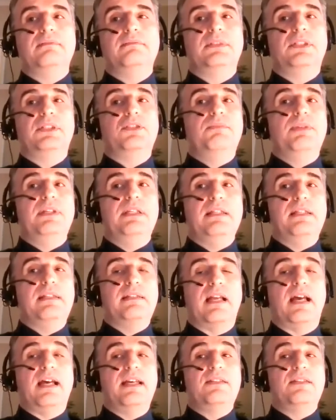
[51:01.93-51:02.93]
could be
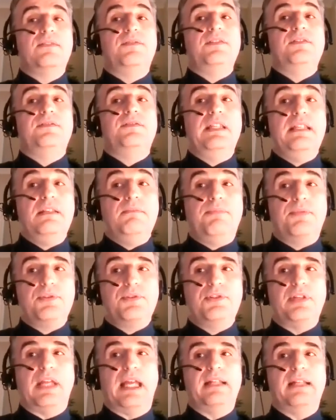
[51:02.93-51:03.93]
as high as
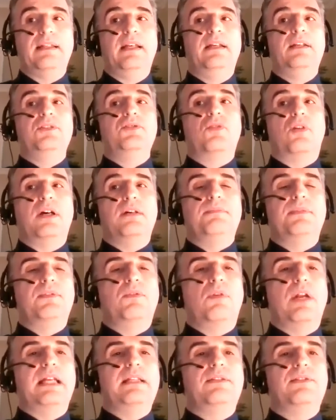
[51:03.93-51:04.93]
15% drop in
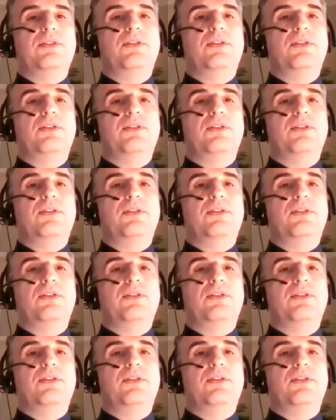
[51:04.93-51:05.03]
rent.